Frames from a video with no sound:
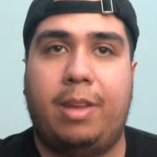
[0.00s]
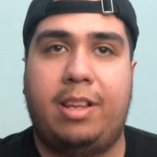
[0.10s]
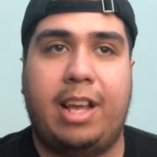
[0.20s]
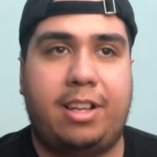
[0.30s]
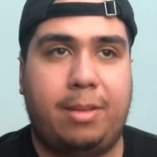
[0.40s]
He
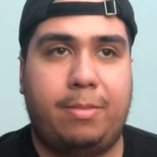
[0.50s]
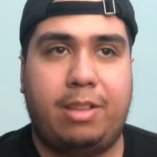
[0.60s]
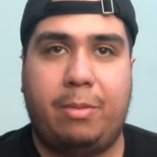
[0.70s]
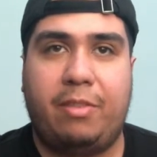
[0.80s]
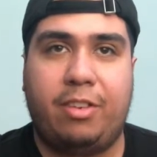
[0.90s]
takes up
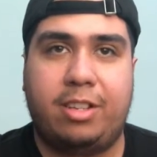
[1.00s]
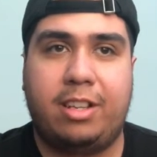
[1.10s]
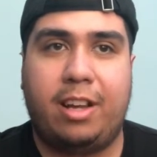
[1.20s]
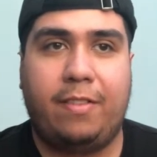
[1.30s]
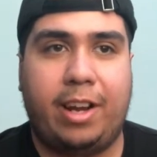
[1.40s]
some of her
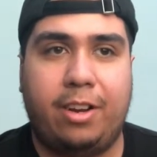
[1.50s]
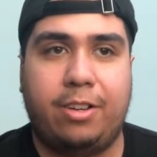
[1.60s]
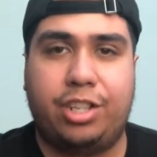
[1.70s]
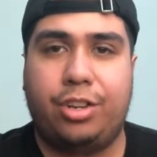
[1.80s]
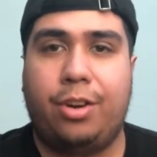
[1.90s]
stuff, like her
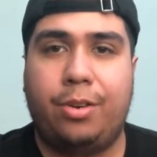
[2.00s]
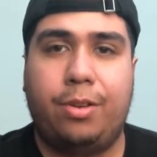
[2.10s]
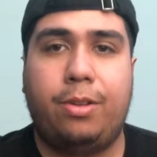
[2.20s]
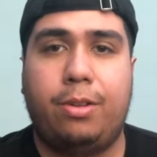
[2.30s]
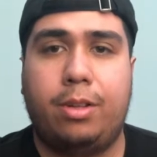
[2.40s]

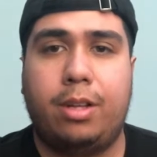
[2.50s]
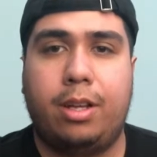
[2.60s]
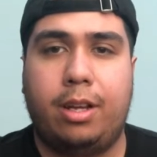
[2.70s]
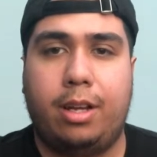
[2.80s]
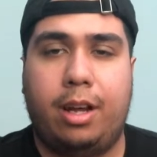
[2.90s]
journal,
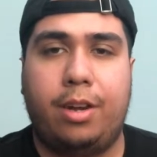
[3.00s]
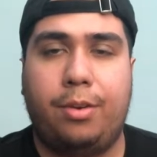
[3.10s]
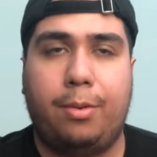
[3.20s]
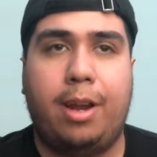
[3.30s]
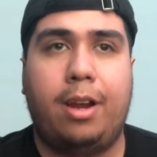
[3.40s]

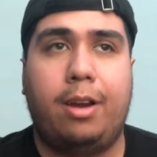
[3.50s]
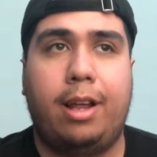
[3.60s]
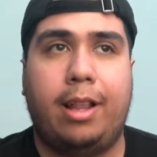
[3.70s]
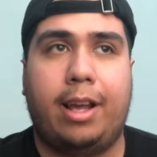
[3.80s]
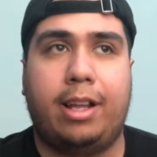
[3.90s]
underwear,
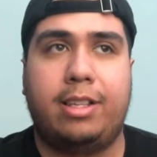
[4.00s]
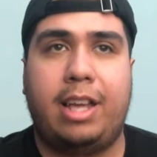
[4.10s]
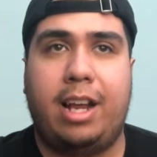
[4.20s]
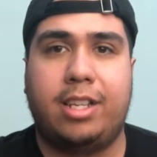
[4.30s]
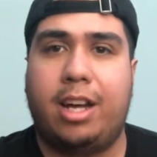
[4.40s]
and like a
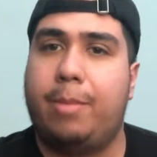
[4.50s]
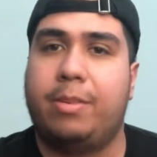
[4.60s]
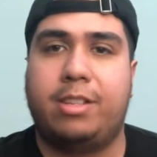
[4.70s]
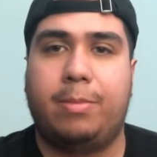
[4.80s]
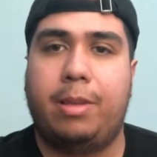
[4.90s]
tank top
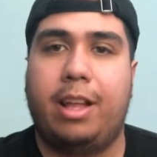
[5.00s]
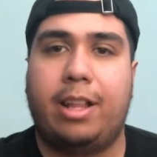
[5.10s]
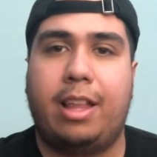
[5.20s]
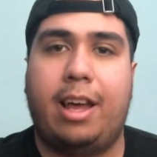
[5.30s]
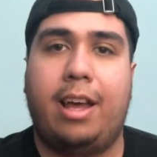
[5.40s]
or something
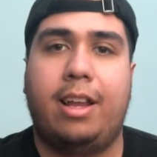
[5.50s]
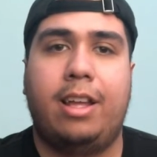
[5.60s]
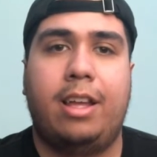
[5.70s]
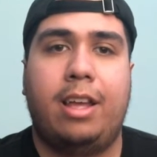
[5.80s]
like that.